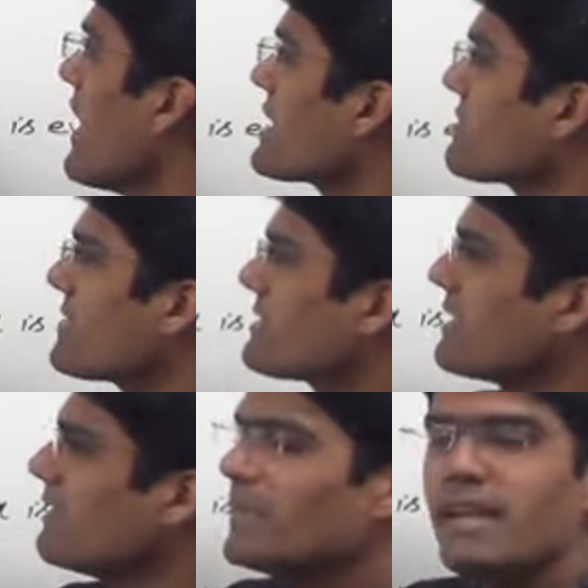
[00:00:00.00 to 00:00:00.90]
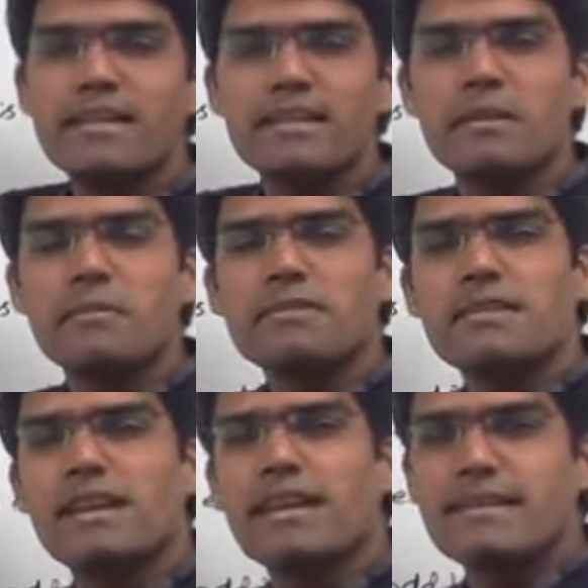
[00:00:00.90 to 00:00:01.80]
x plus 3 will be 83 plus
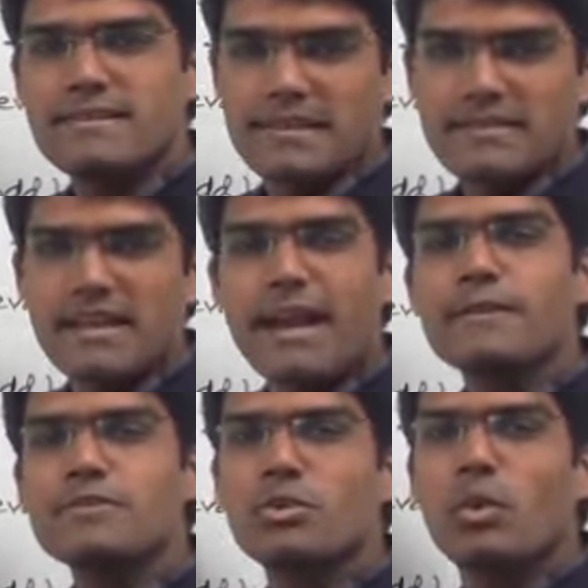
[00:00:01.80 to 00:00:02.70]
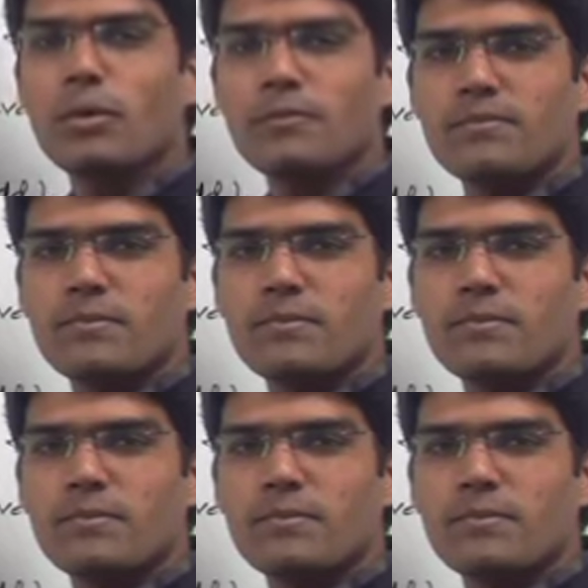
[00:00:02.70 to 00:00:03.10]
3, 86 and so on.